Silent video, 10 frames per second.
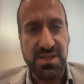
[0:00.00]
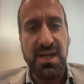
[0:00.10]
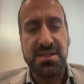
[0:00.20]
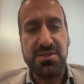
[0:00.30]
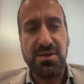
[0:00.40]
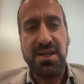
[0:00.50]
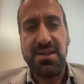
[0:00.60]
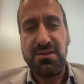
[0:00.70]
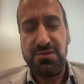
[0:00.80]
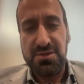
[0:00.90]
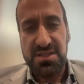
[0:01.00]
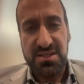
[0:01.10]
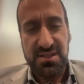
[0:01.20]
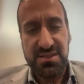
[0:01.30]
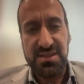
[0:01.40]
So again, the first
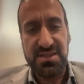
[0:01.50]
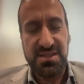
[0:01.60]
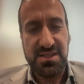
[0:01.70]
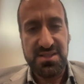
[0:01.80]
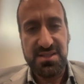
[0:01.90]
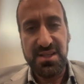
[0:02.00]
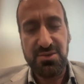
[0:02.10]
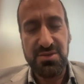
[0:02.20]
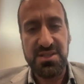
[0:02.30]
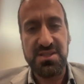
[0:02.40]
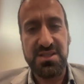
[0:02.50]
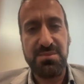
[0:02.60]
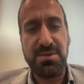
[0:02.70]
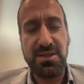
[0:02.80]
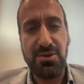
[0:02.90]
hit is steatosis
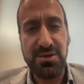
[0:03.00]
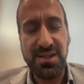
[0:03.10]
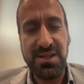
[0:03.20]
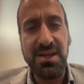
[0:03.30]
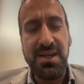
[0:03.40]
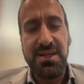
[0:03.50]
lipid loading.